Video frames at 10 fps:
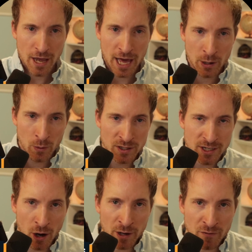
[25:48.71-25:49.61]
anyone
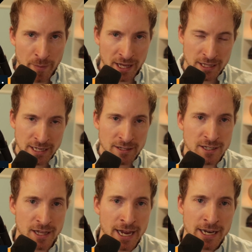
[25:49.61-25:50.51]
starting from a clean
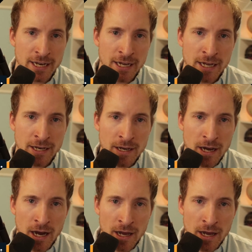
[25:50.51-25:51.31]
slate in